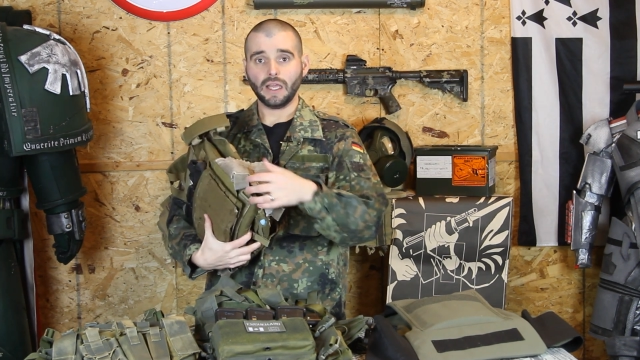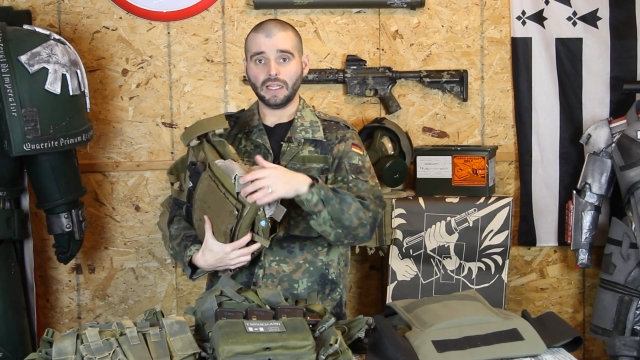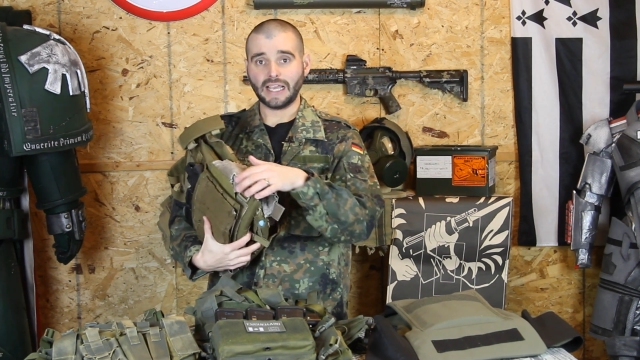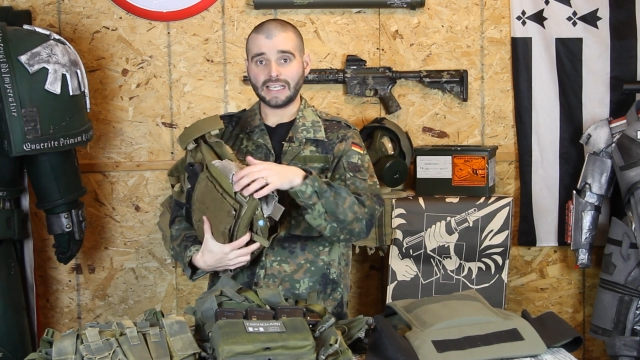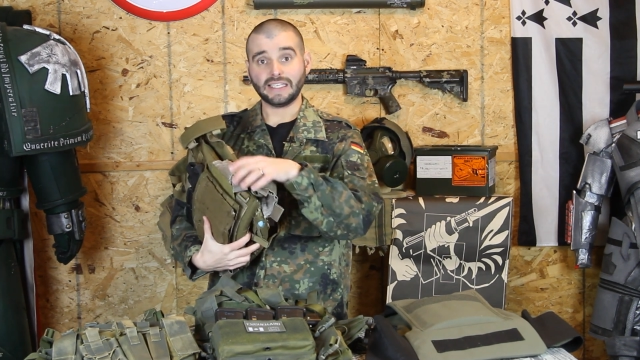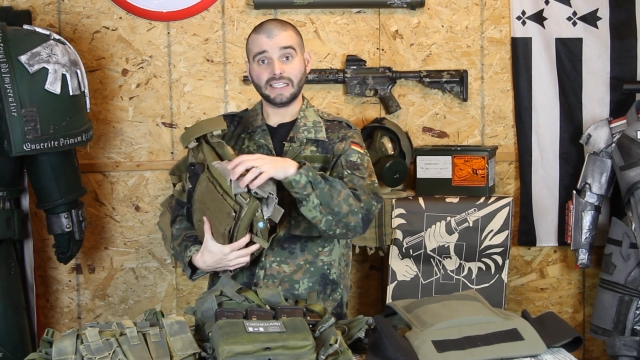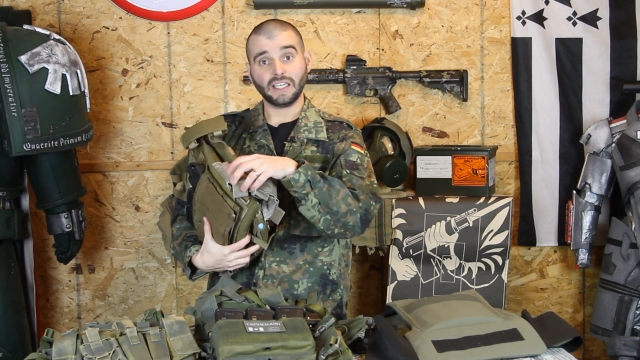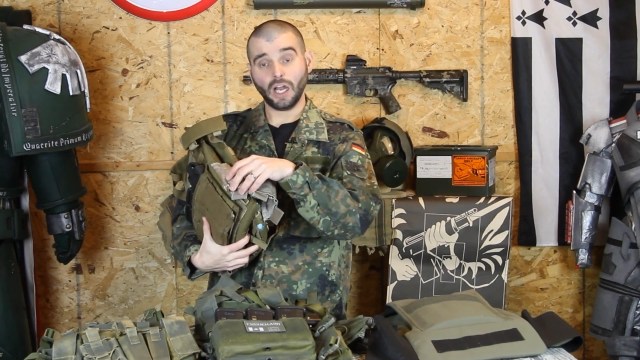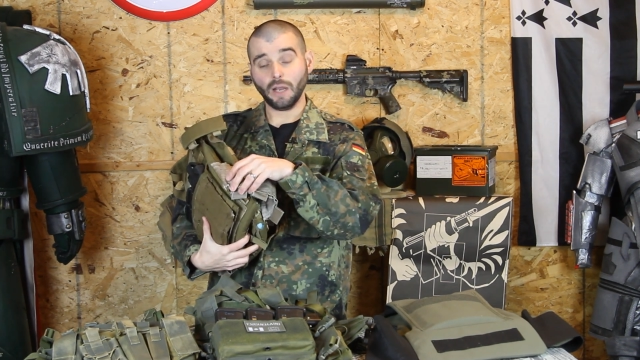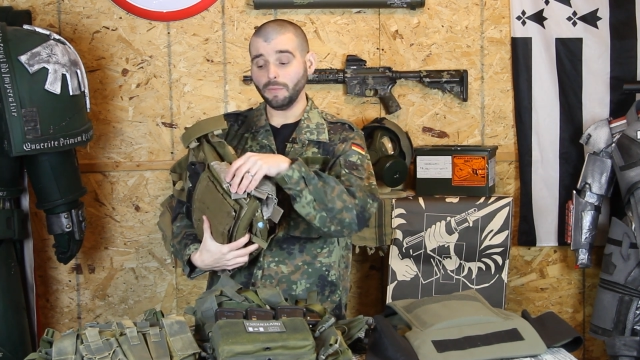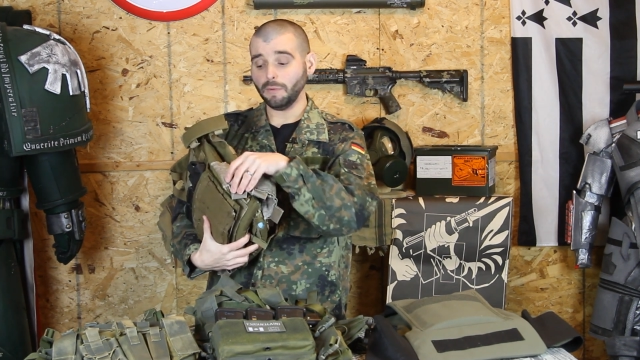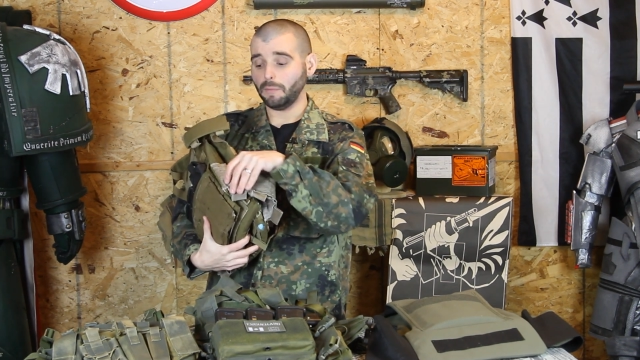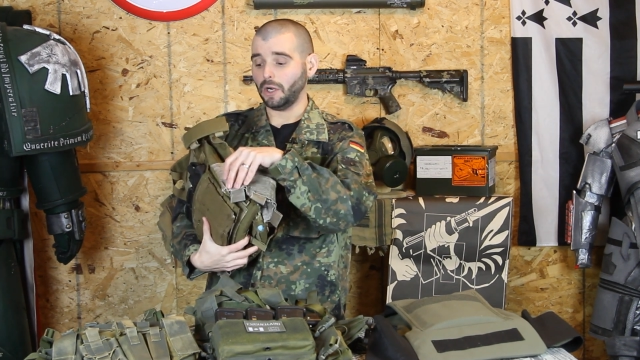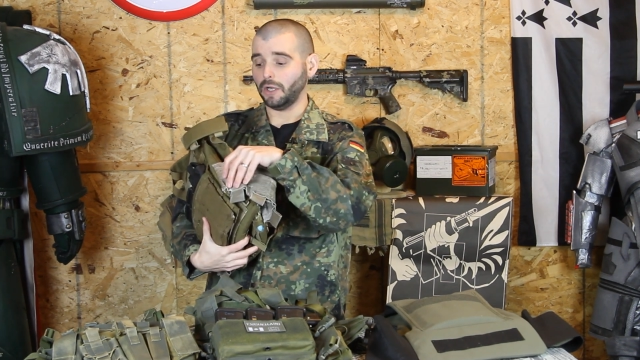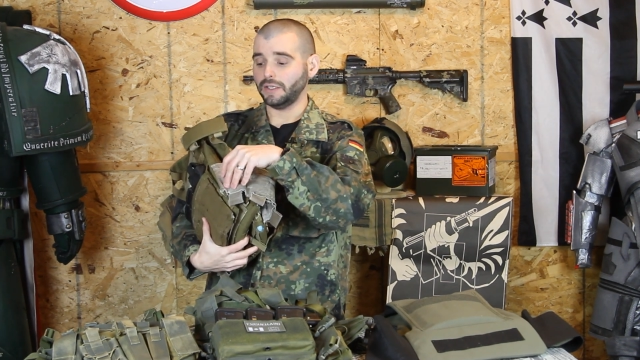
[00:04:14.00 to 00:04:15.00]
elastic
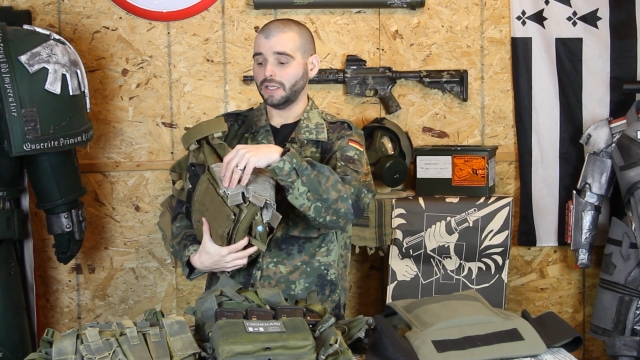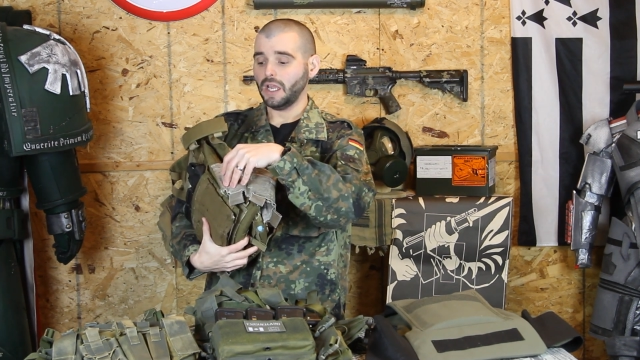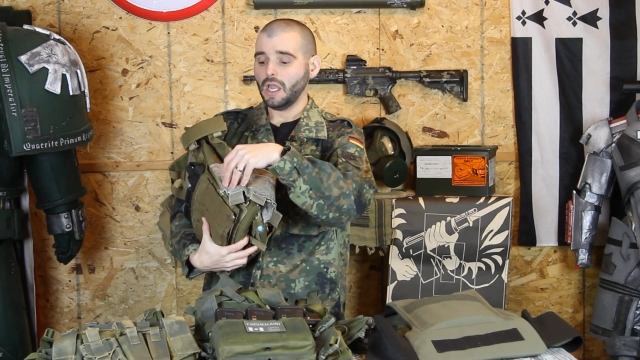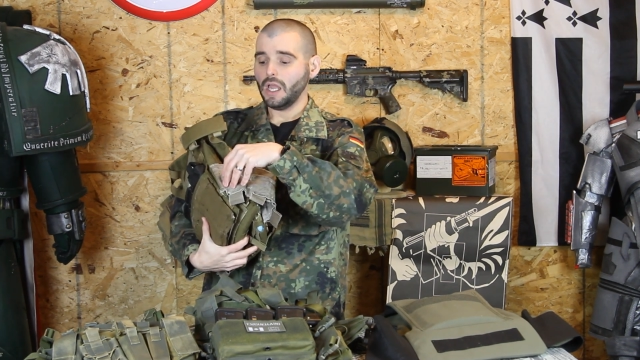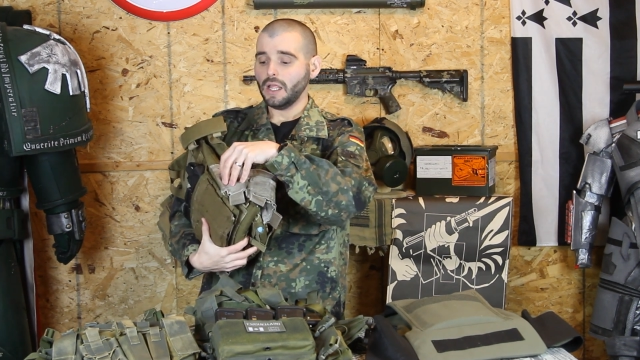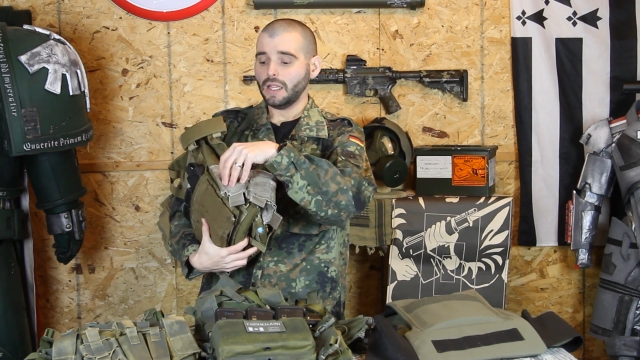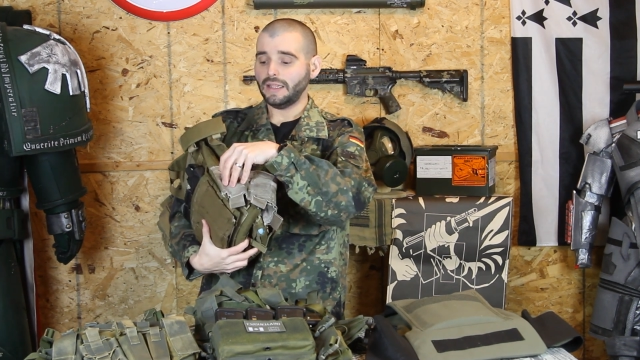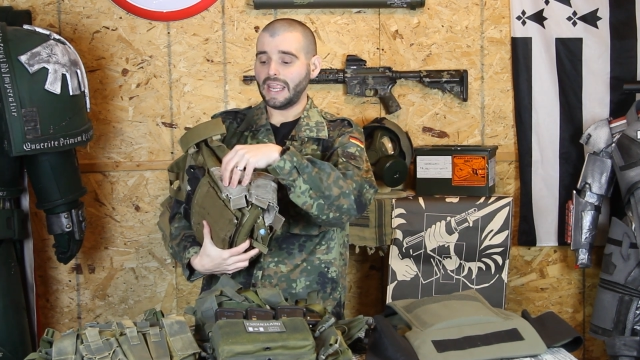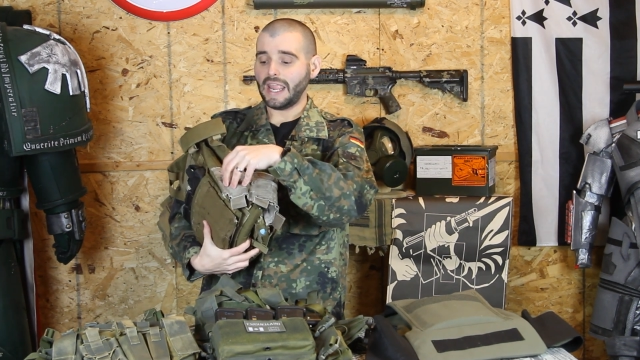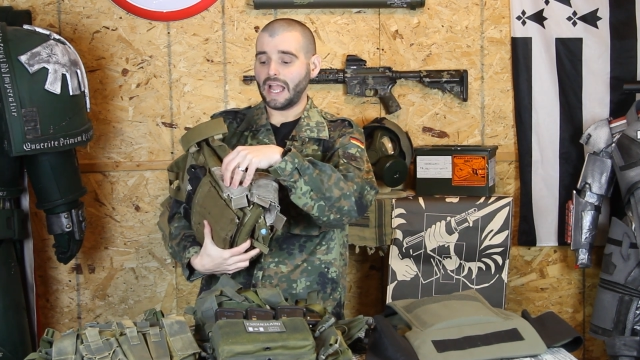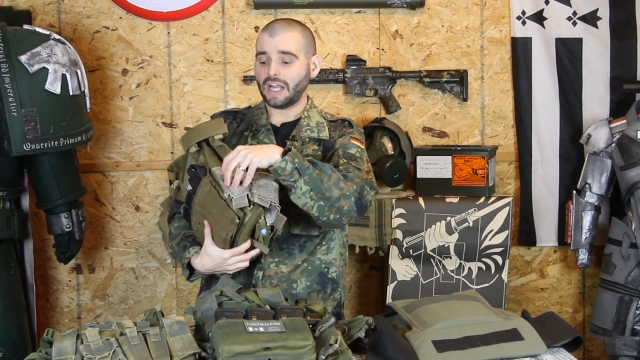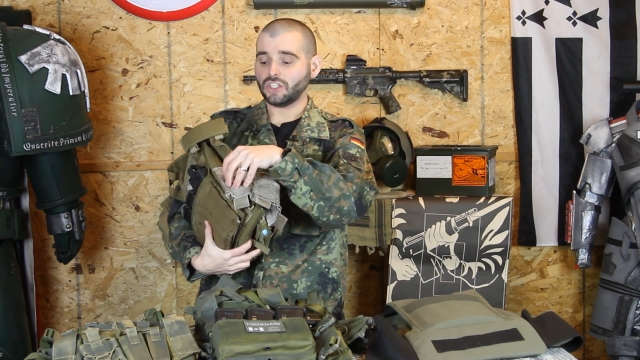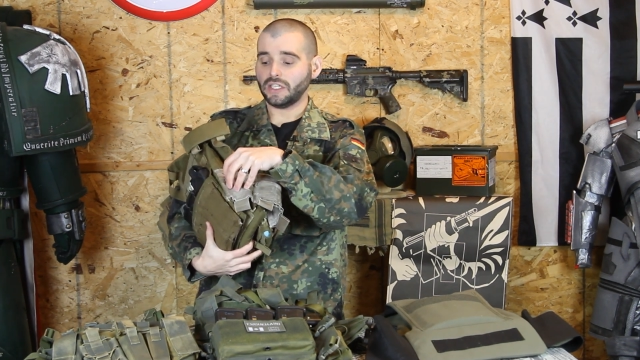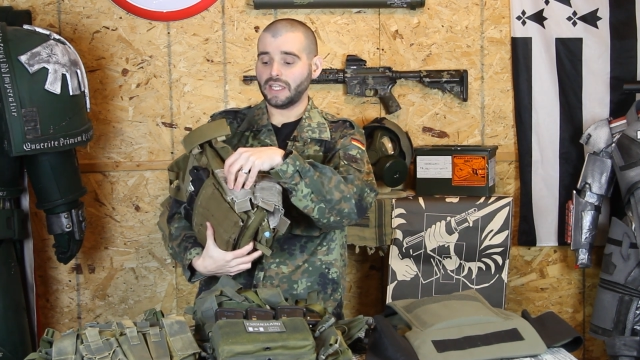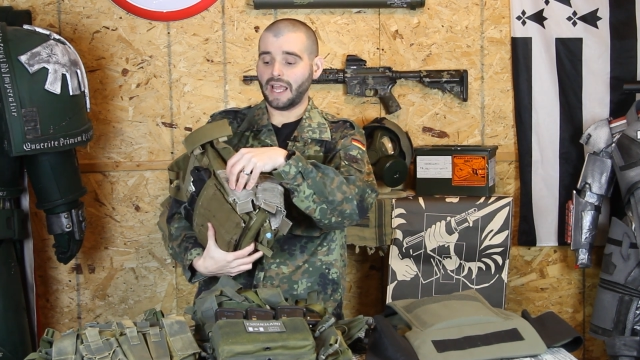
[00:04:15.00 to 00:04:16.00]
cummerbund, they
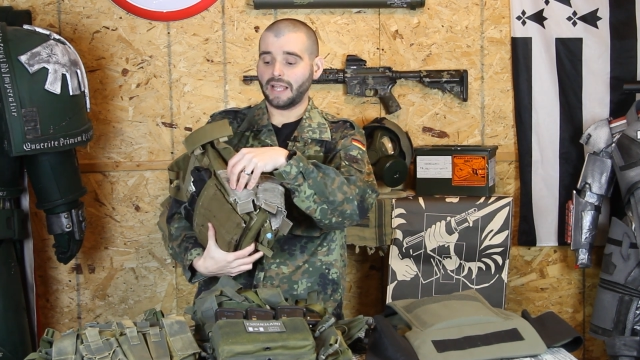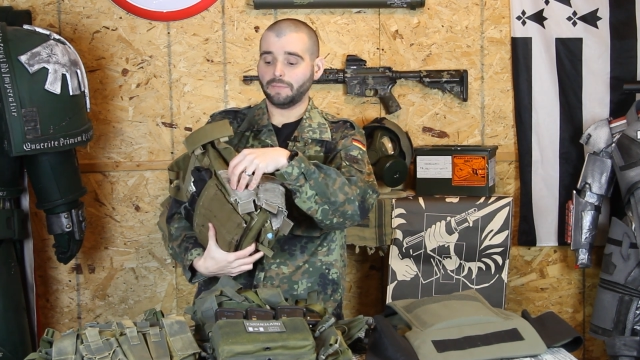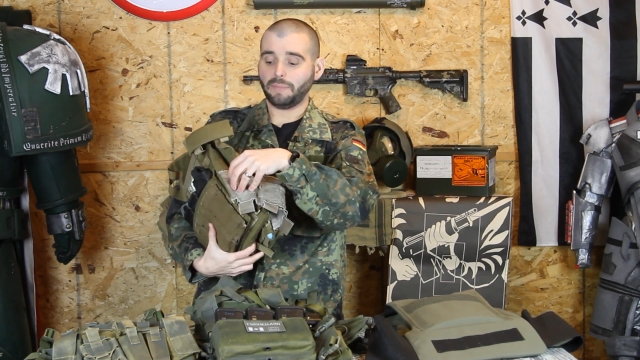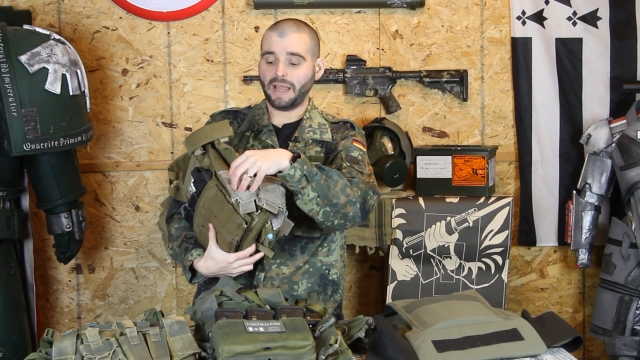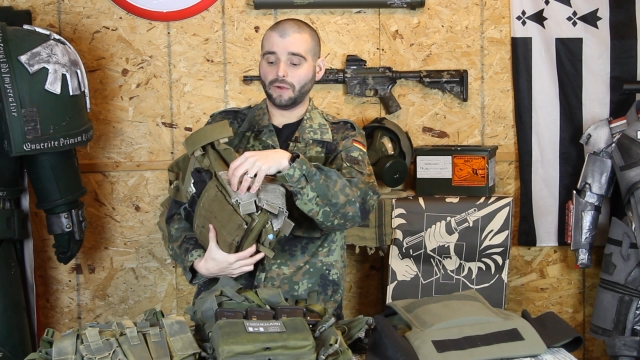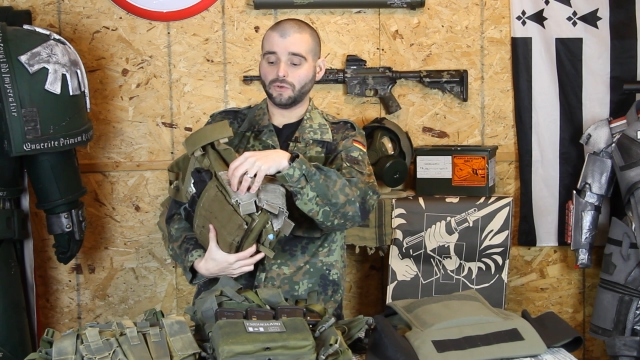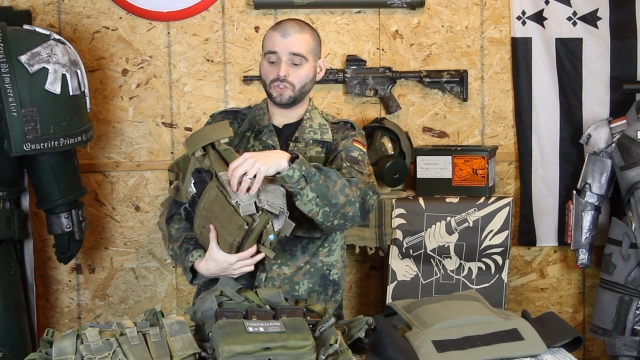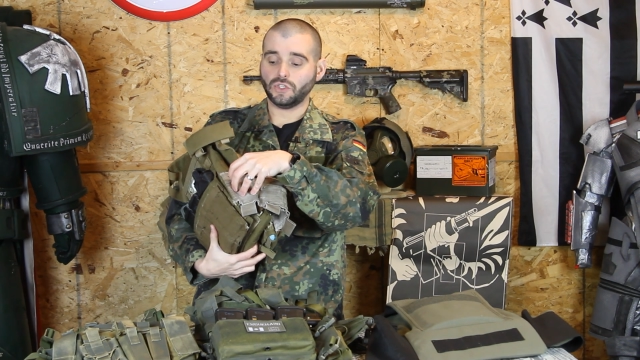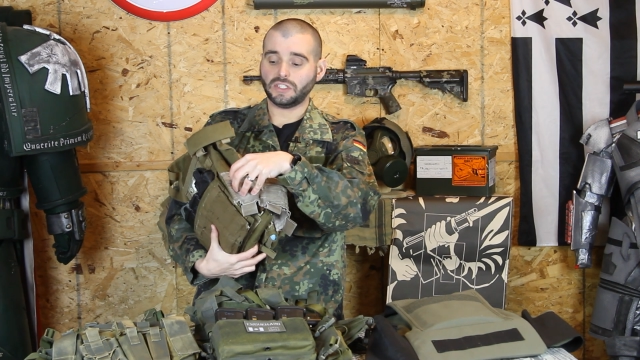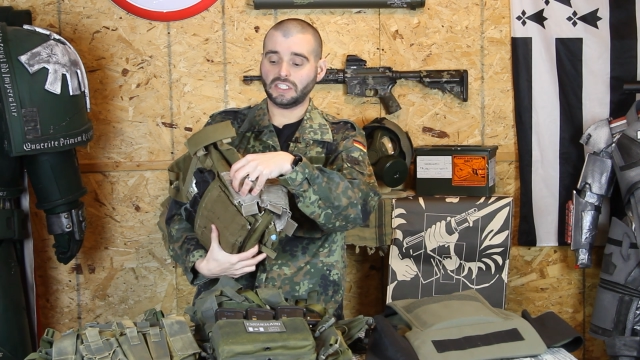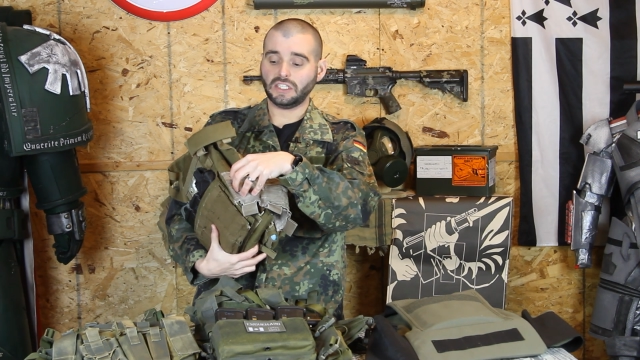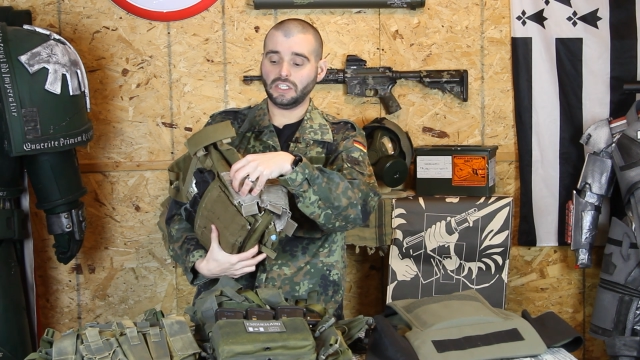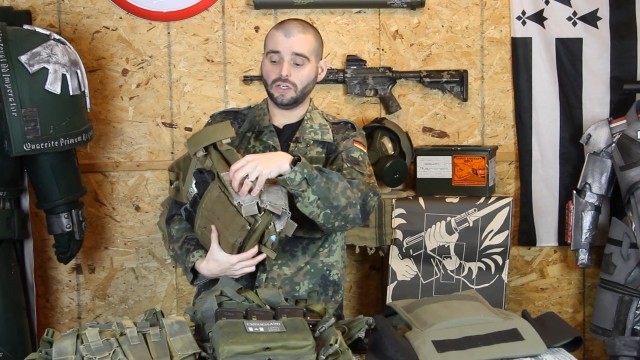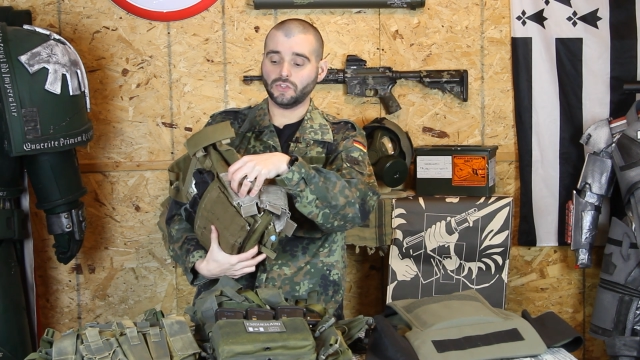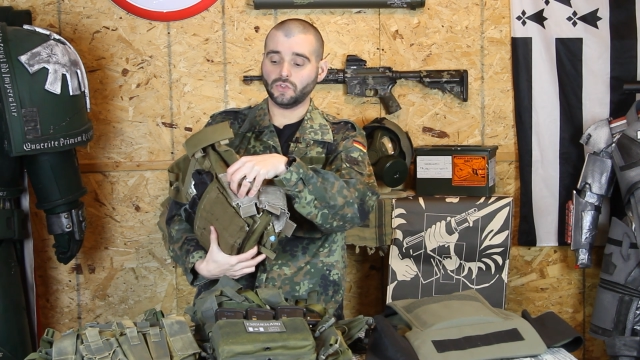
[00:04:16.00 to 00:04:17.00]
actually had pouches
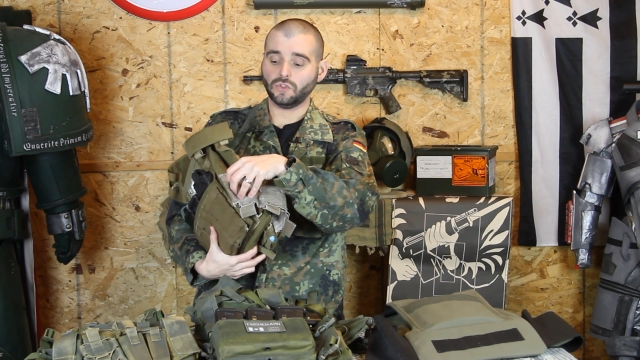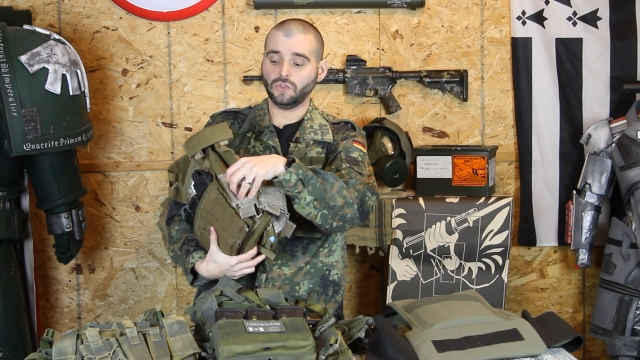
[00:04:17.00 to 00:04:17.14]
here,